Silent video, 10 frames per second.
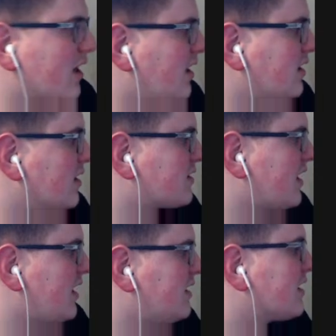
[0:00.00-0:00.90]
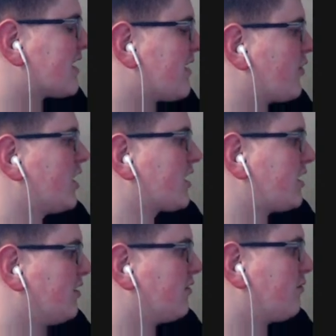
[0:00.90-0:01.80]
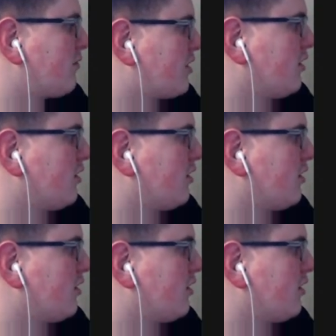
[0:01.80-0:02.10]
he does. He does have a lot of kill